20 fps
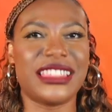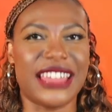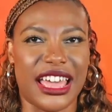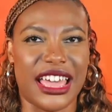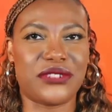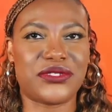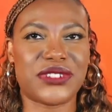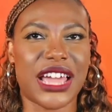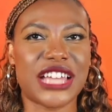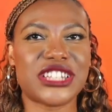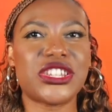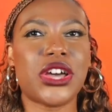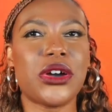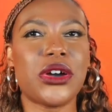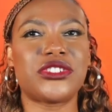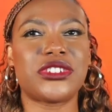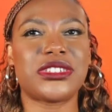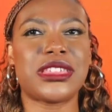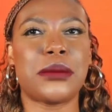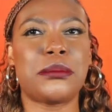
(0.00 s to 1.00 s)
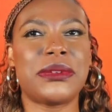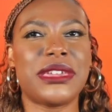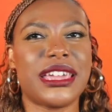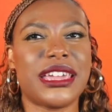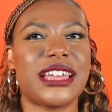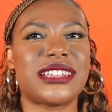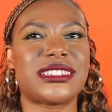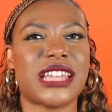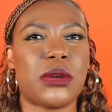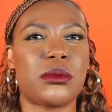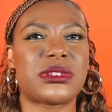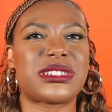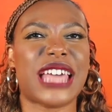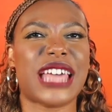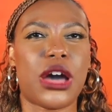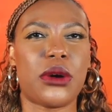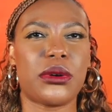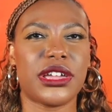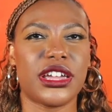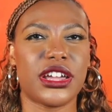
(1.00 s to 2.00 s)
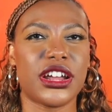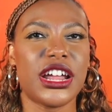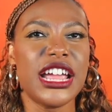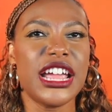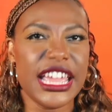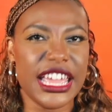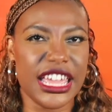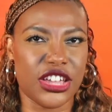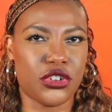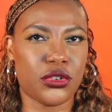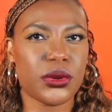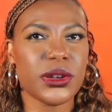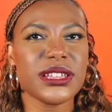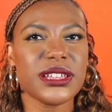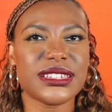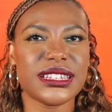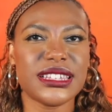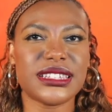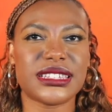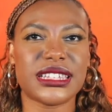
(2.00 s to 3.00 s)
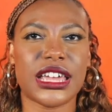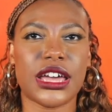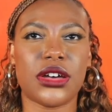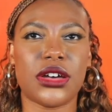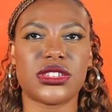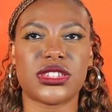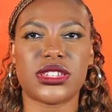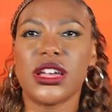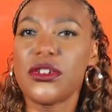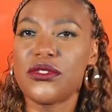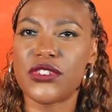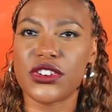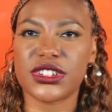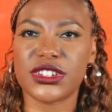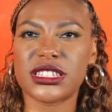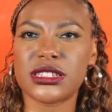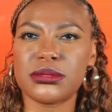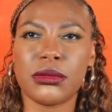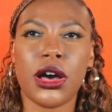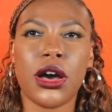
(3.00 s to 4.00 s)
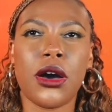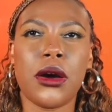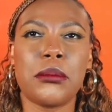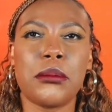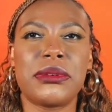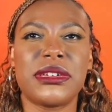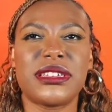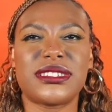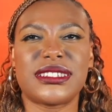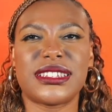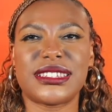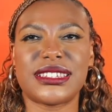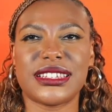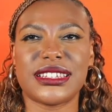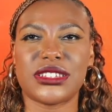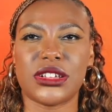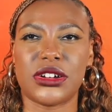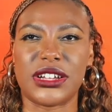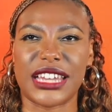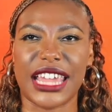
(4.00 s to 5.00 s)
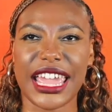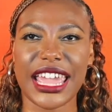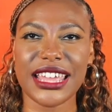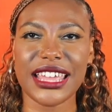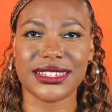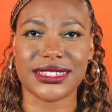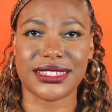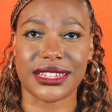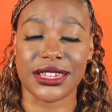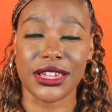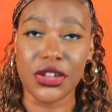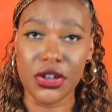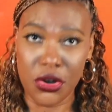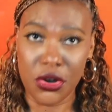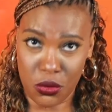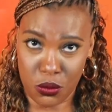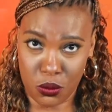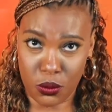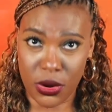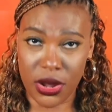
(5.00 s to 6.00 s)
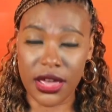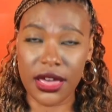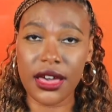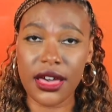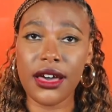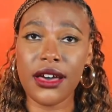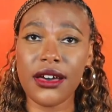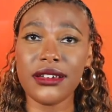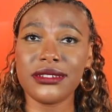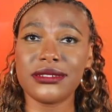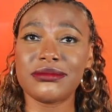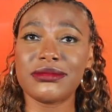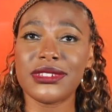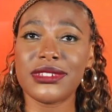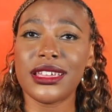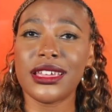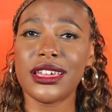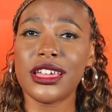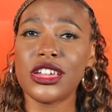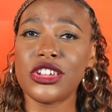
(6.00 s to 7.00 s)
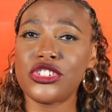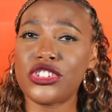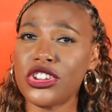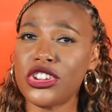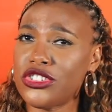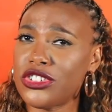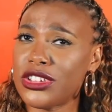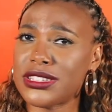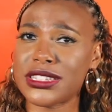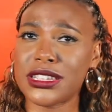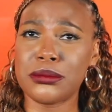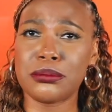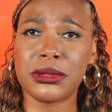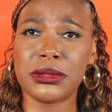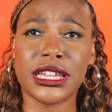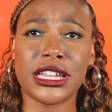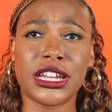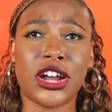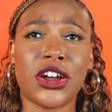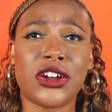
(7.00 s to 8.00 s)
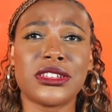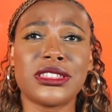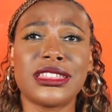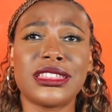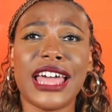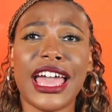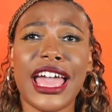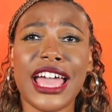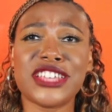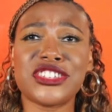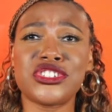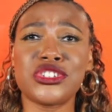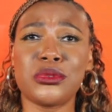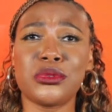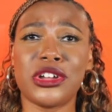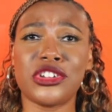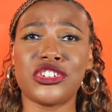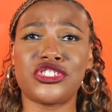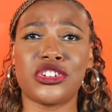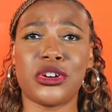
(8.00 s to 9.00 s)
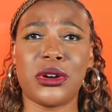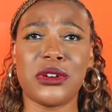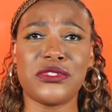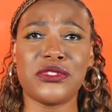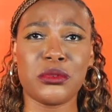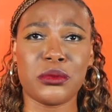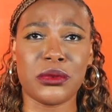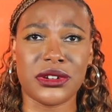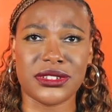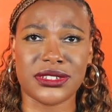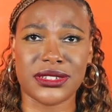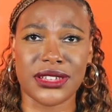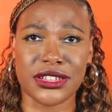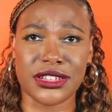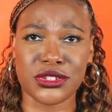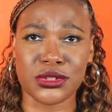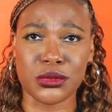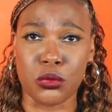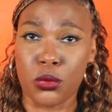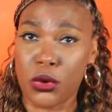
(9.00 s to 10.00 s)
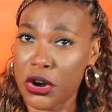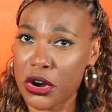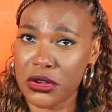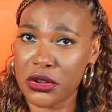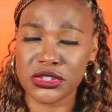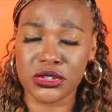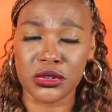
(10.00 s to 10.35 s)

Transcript: left, I told you that Beyonce was out here increasing sales for small businesses on Etsy. Well, she just completed her last US show of the Renaissance World